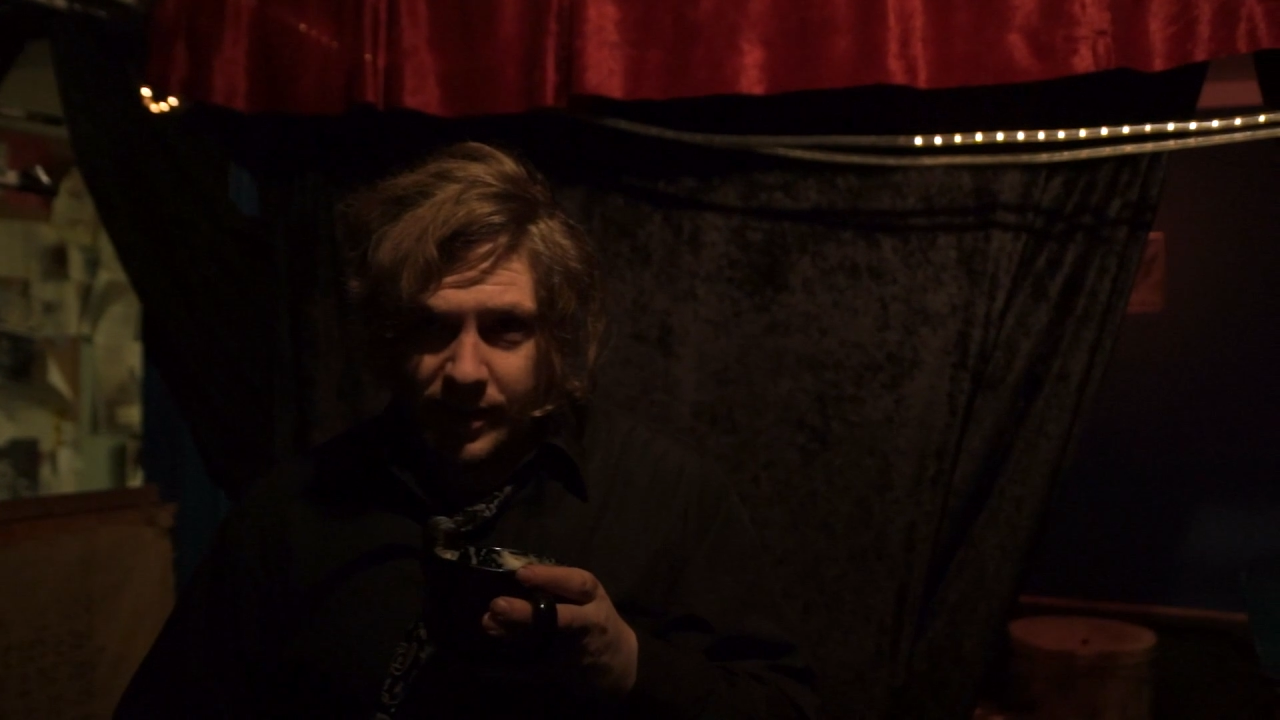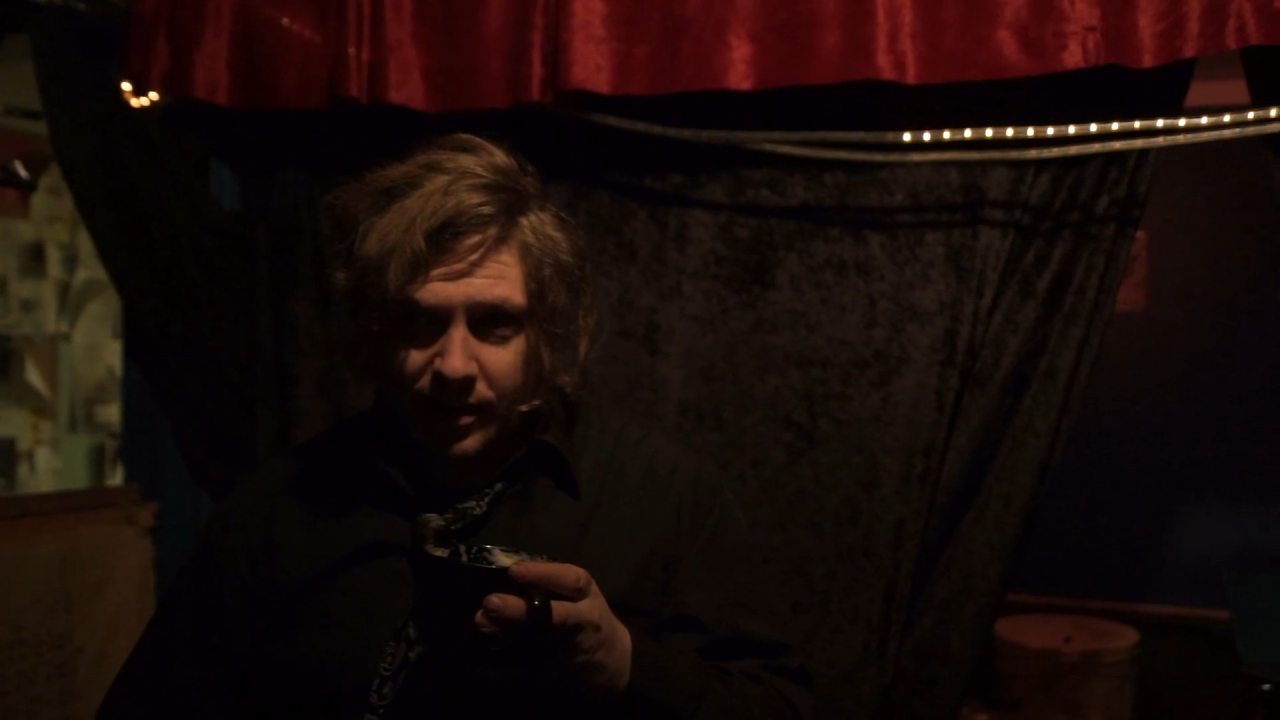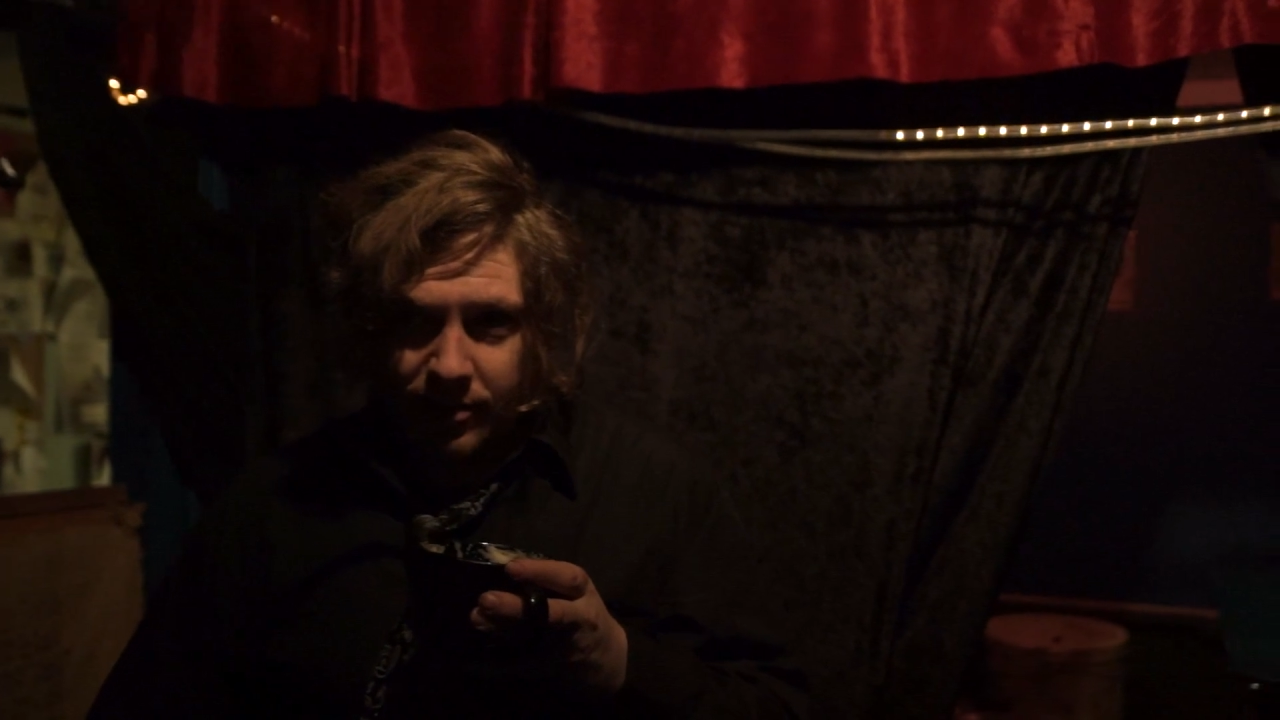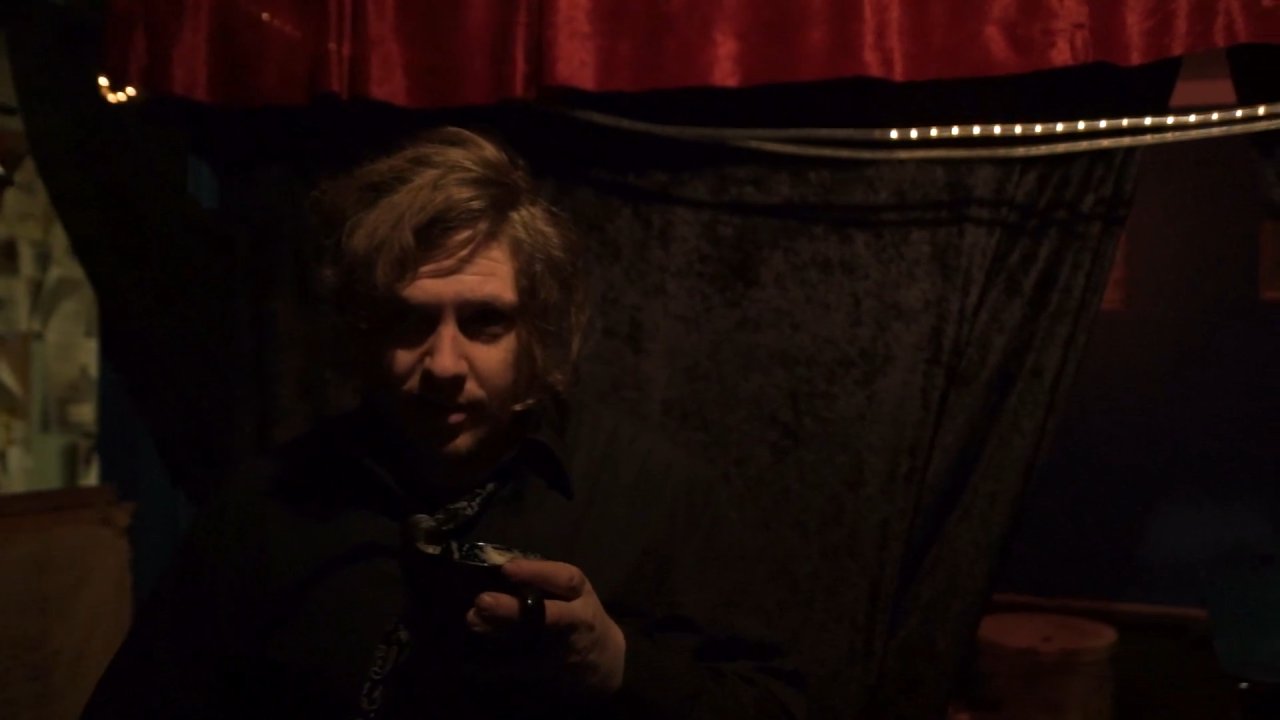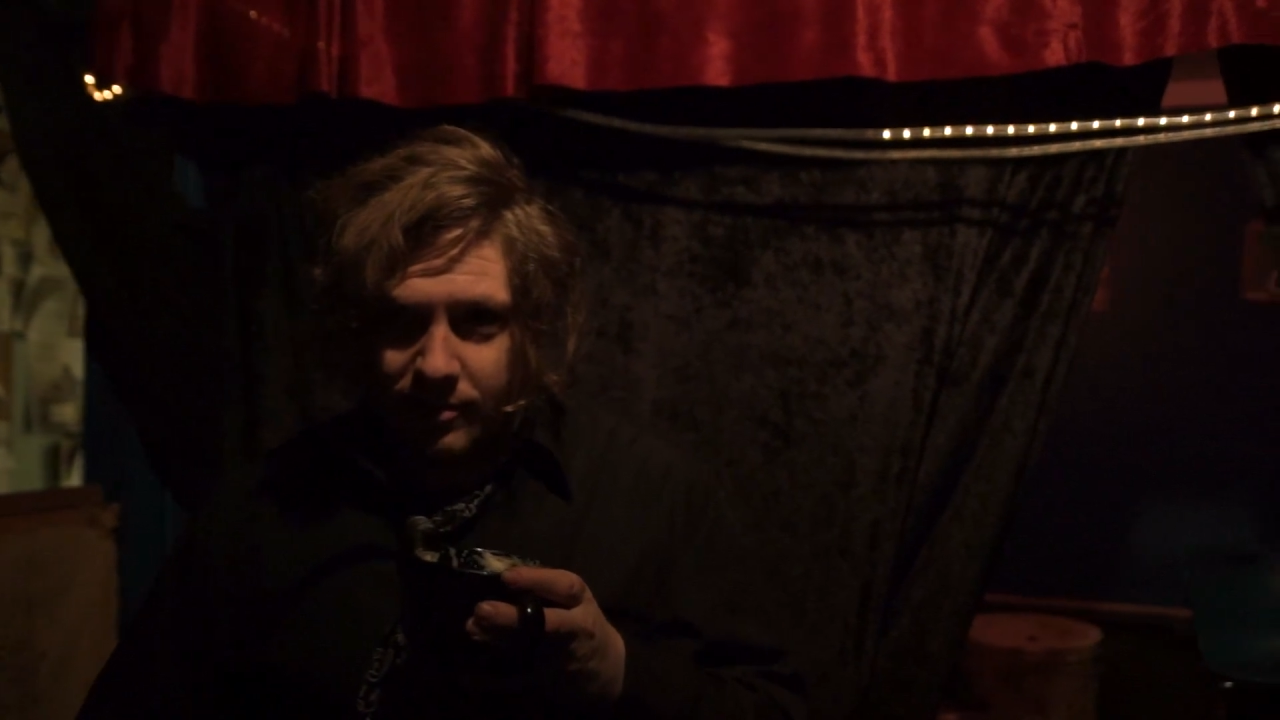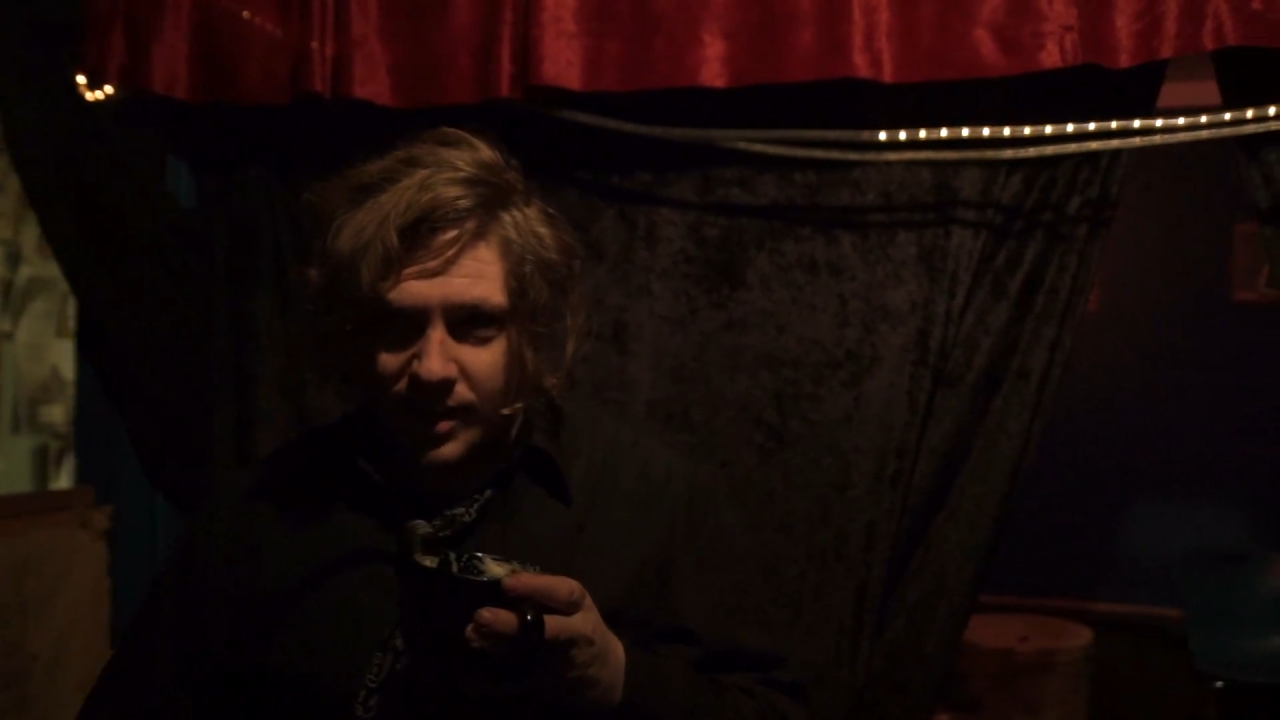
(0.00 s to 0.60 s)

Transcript: No